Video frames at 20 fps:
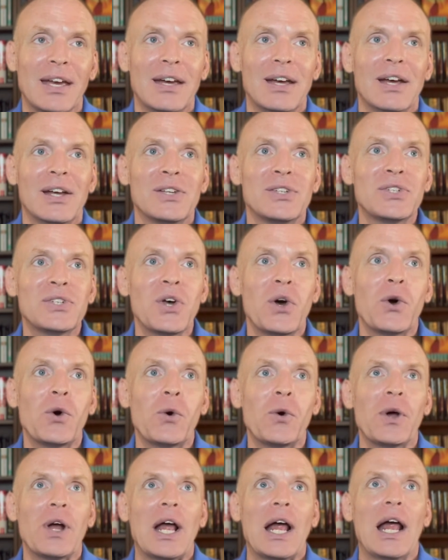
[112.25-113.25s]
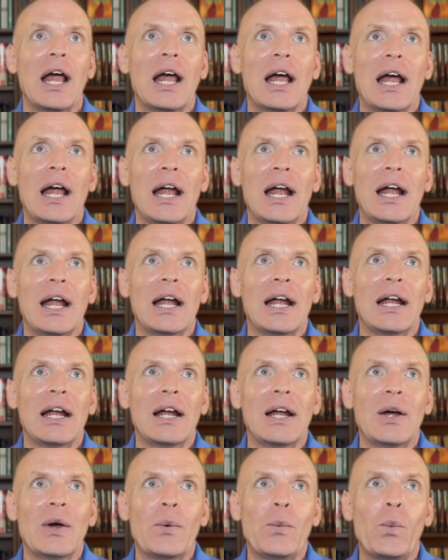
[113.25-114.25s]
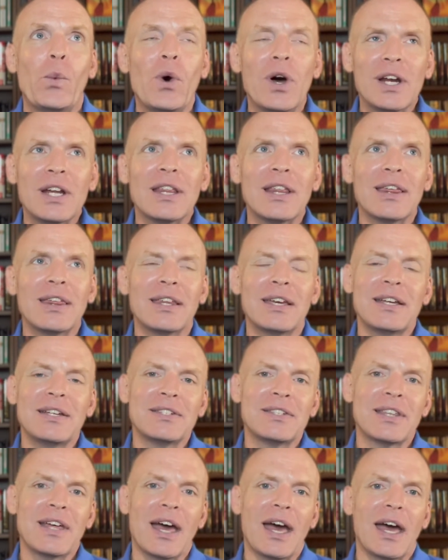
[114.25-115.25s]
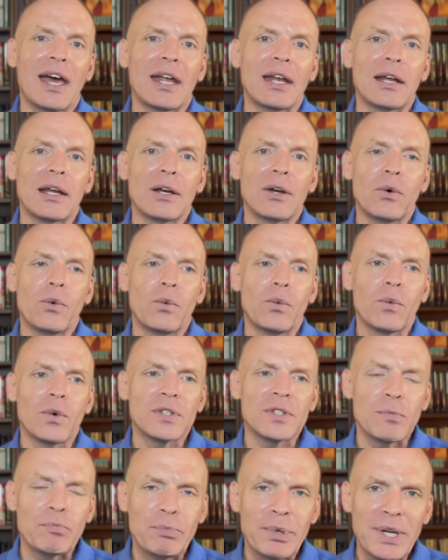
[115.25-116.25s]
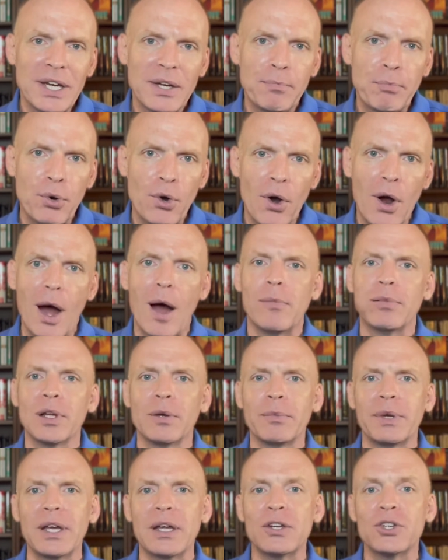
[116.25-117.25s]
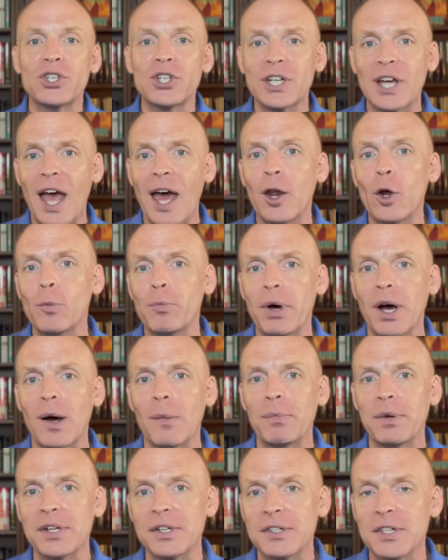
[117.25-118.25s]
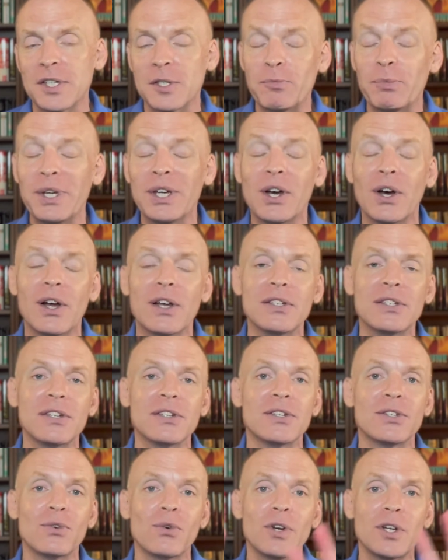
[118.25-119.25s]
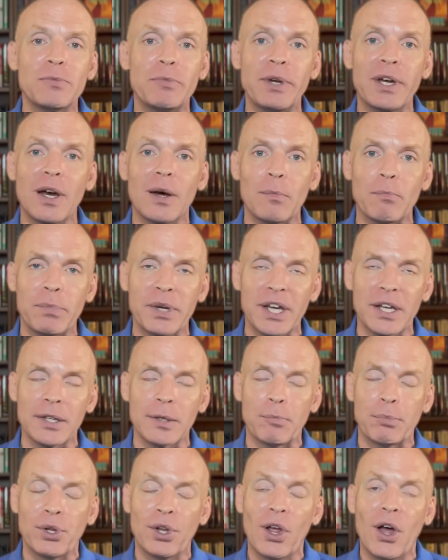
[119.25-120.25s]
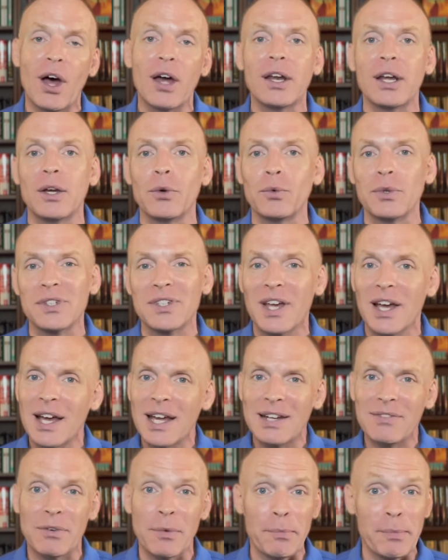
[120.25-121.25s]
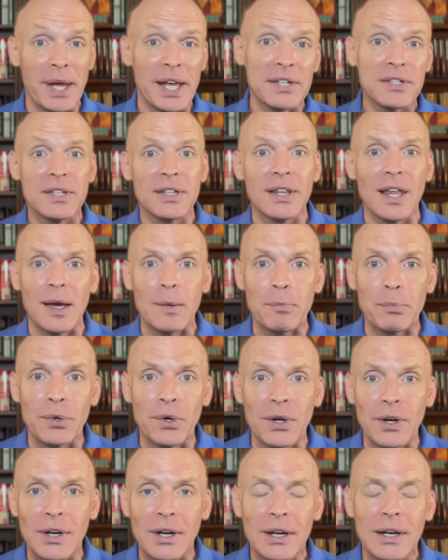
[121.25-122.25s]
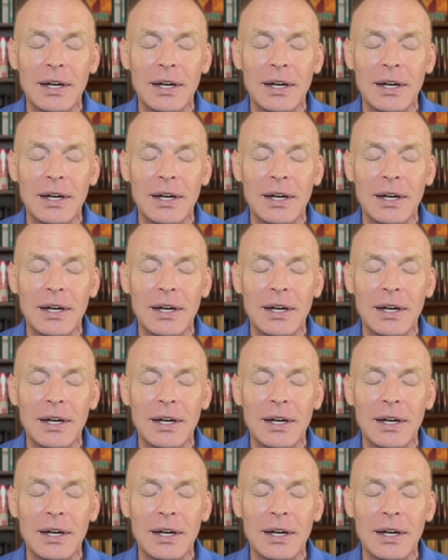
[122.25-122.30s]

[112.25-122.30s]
So, one of the things that was a big problem in Shadow Puppets is because the story's become big, the plotting was kind of a mess in that book.